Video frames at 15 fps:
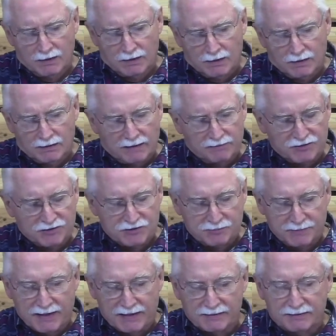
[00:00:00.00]
They
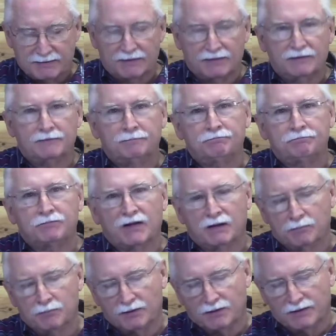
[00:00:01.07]
respected and
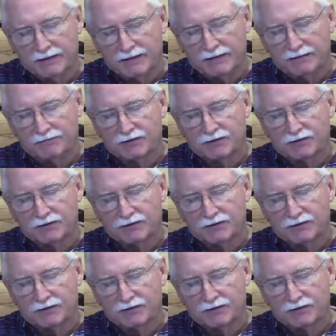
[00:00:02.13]
believed